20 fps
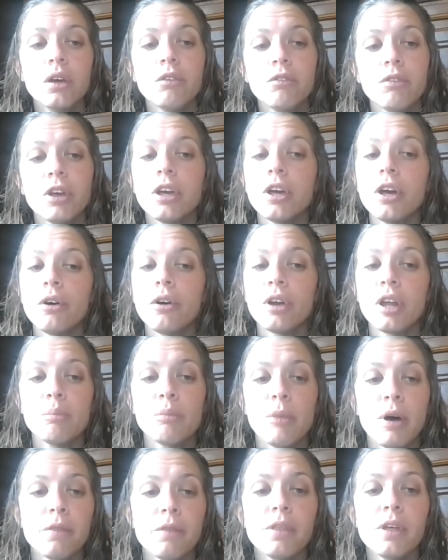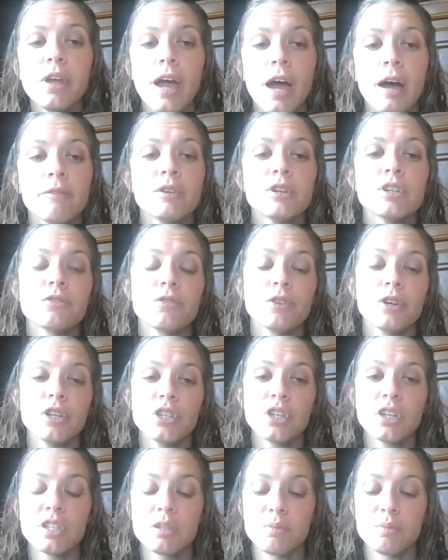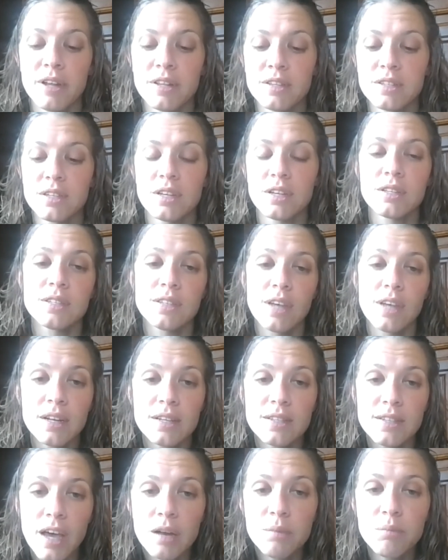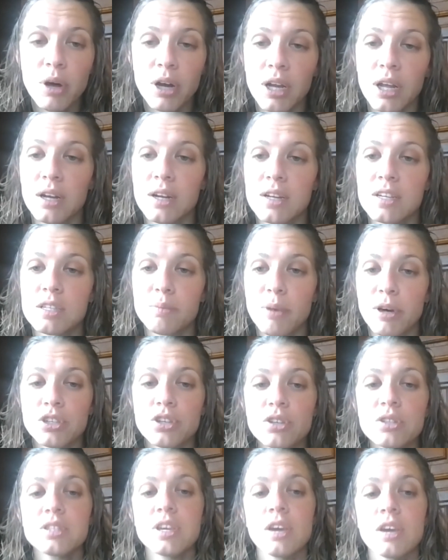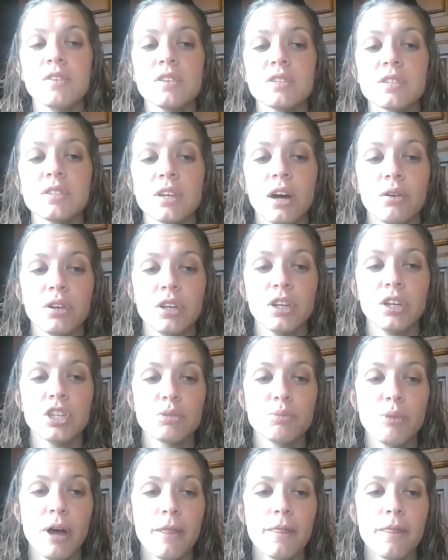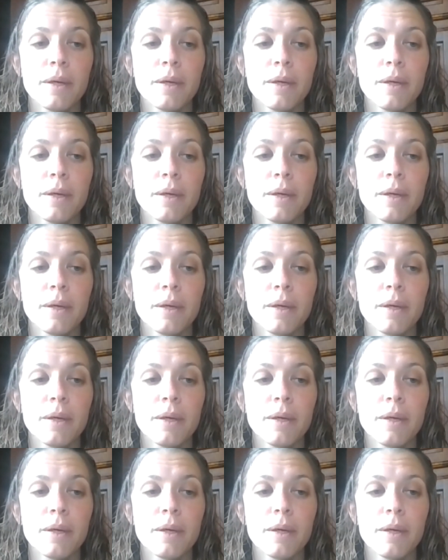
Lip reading: figure out a monthly average for each expense and set aside money in a special savings account each month.